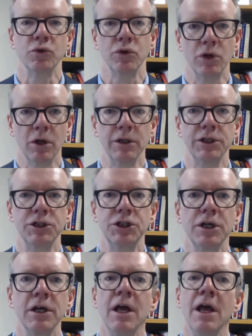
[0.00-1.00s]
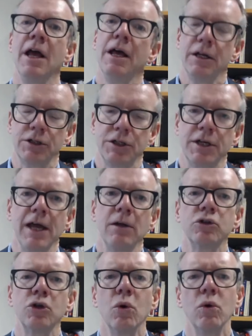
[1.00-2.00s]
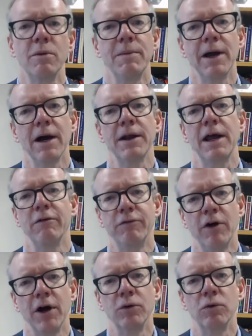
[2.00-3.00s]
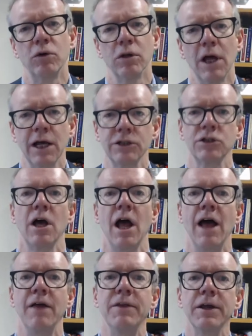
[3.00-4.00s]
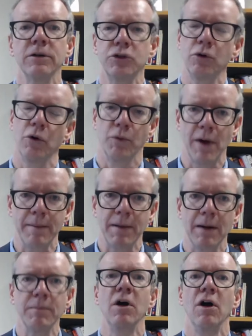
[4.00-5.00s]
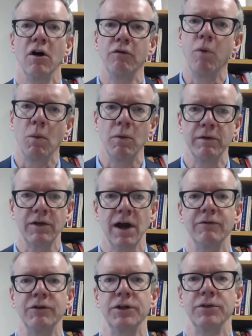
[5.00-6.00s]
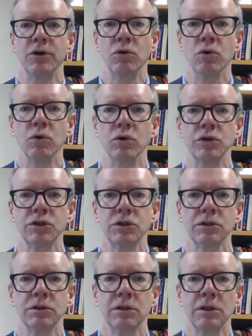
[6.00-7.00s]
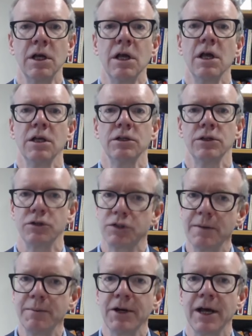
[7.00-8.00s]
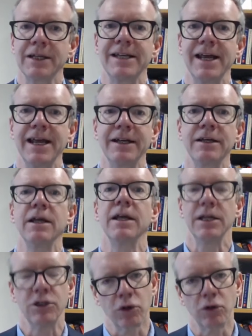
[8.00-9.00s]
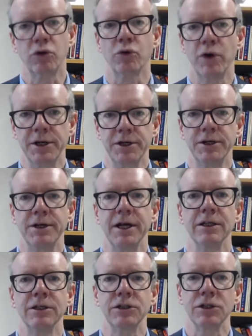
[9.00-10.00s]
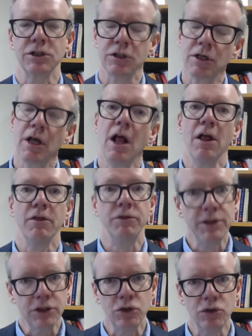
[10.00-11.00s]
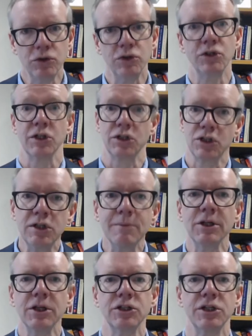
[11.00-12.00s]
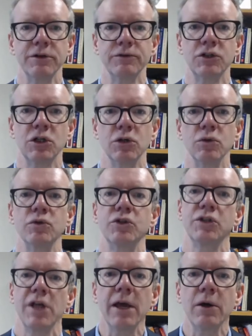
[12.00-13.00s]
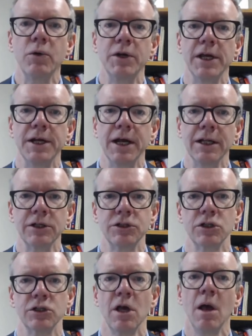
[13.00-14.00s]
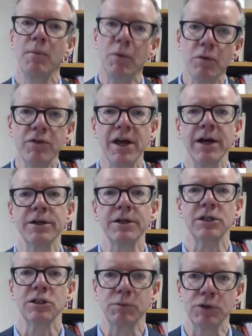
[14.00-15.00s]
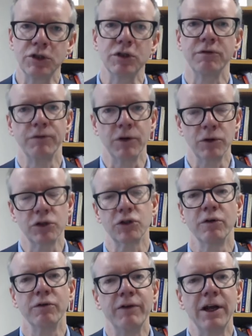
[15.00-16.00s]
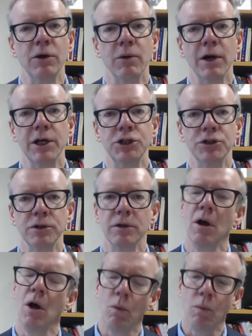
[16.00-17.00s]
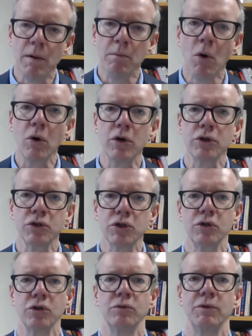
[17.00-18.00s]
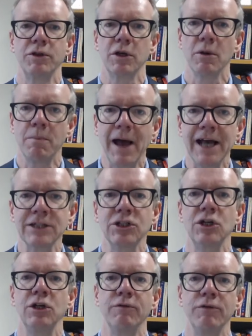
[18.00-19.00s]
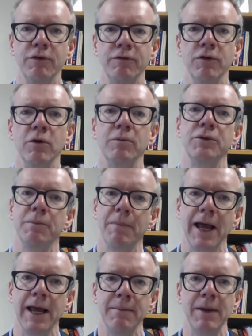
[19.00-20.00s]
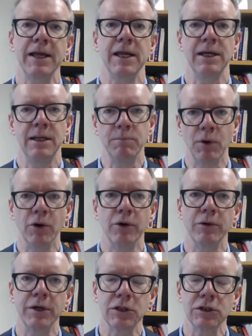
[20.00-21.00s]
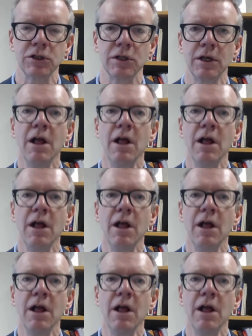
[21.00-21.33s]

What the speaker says: or knowledge. Today I'll talk about our final class, and then I'll do a wrap up of what we've covered in the course. So Seminar 10 is on credit analysis. This uses a similar set of skills as equity analysis, but without an explicit focus on valuation. We're more concerned with the capacity of the firm to pay back any borrowings.